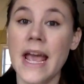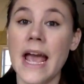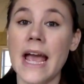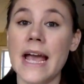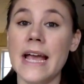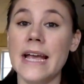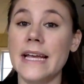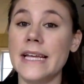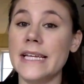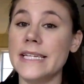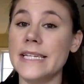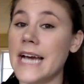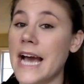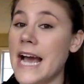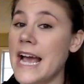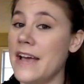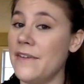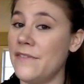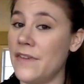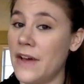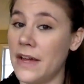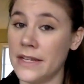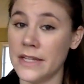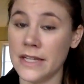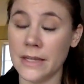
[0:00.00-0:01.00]
And I have
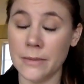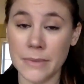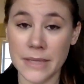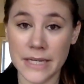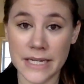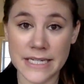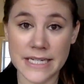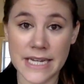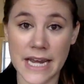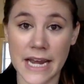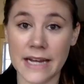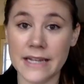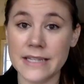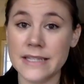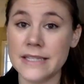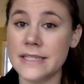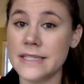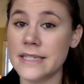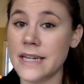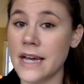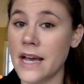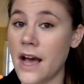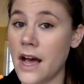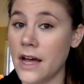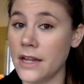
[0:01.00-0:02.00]
unlimited text,
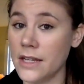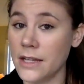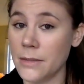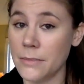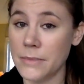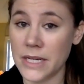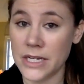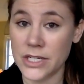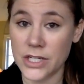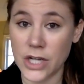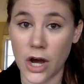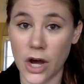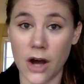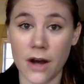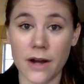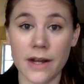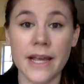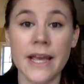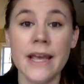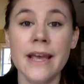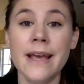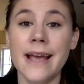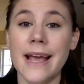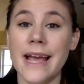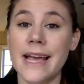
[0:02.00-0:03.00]
unlimited talk,
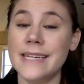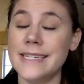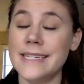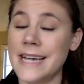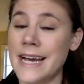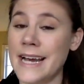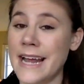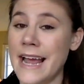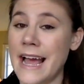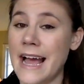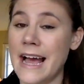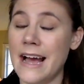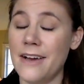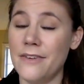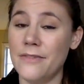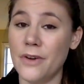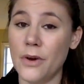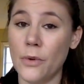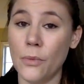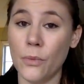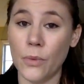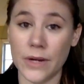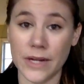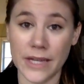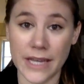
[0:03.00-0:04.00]
and I have
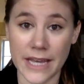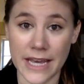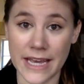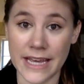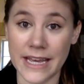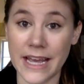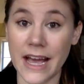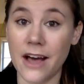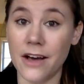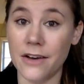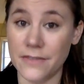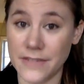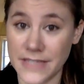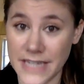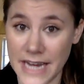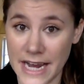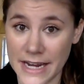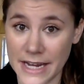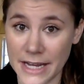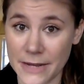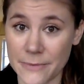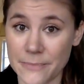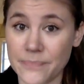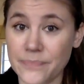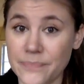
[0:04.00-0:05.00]
1 gig of
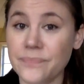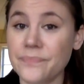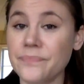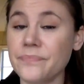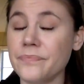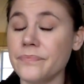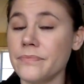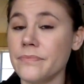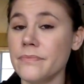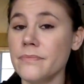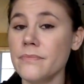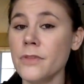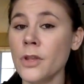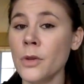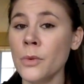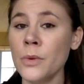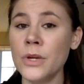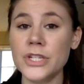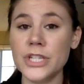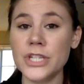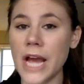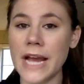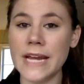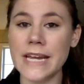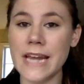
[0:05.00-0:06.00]
data, which
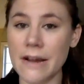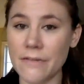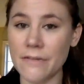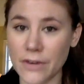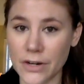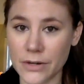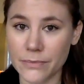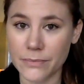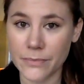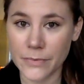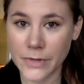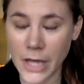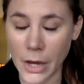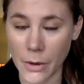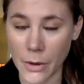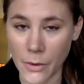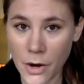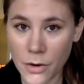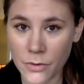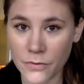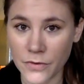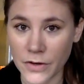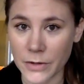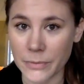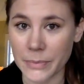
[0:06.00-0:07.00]
I never go
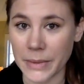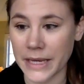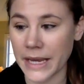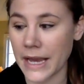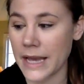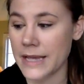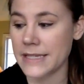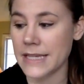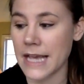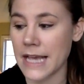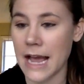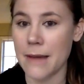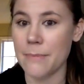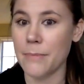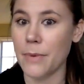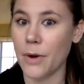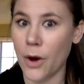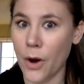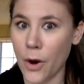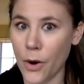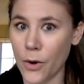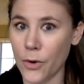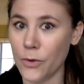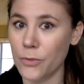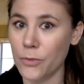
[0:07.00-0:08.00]
over because I'm
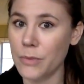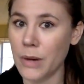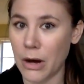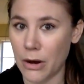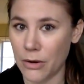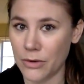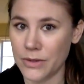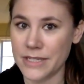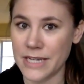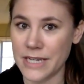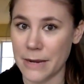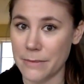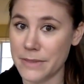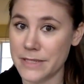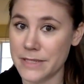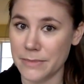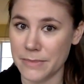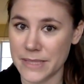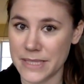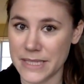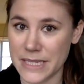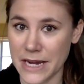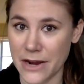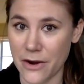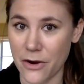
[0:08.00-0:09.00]
home all the time because I'm a
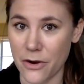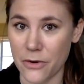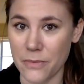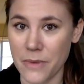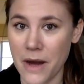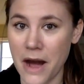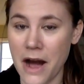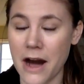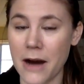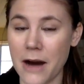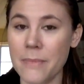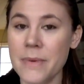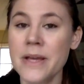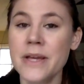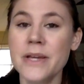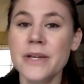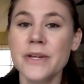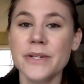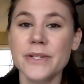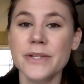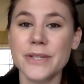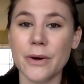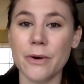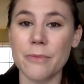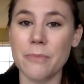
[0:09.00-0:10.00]
stay-at-home mom.
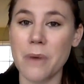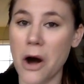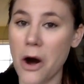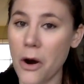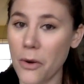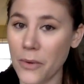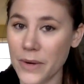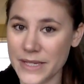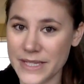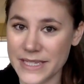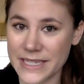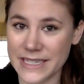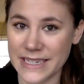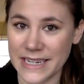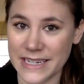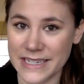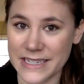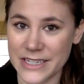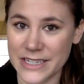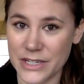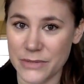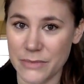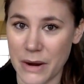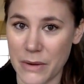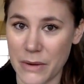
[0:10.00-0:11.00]
So I'm always
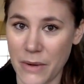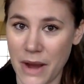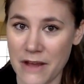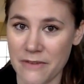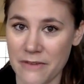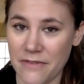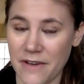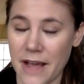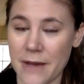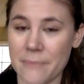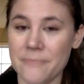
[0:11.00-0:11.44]
connected to my Wi-Fi.